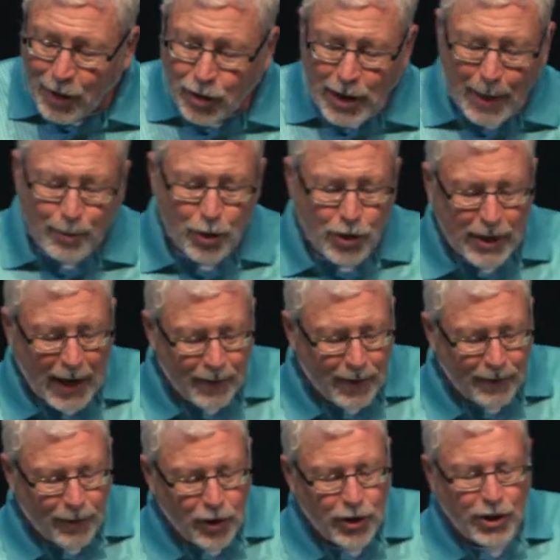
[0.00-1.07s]
chapter 7,
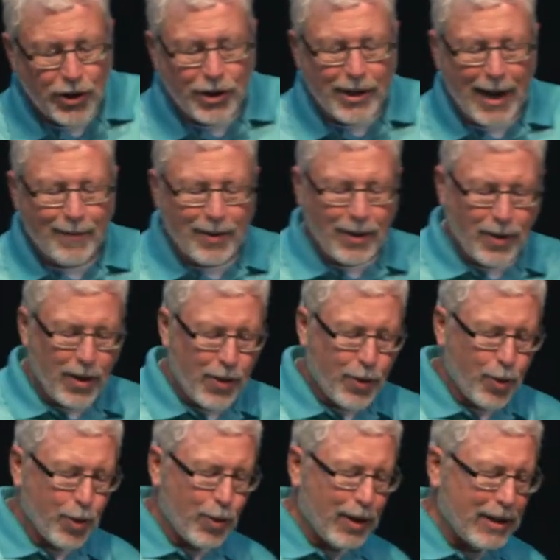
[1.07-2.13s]
verses 7
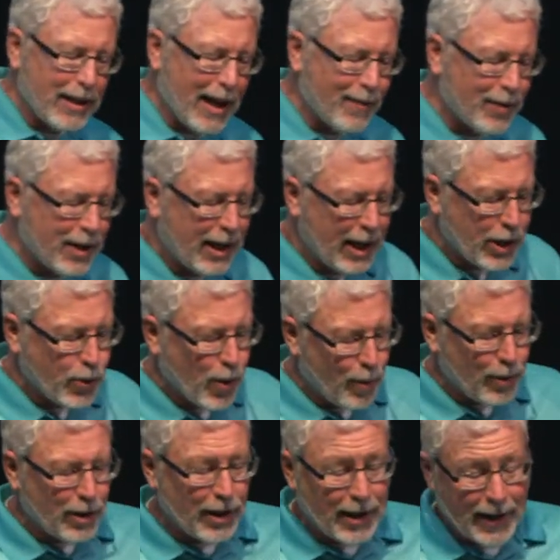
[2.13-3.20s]
through 11 is what
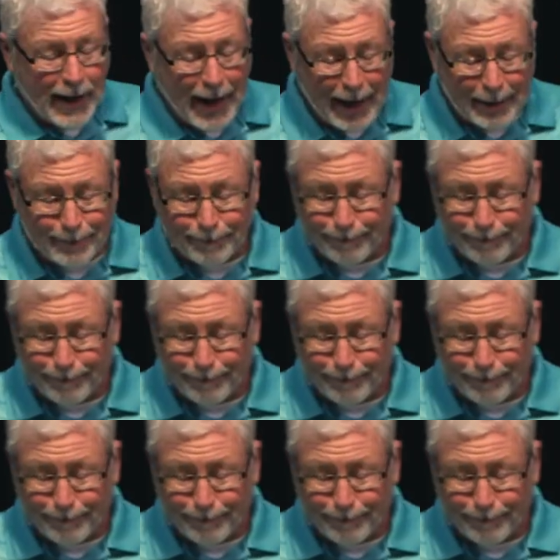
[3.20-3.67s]
we're looking at.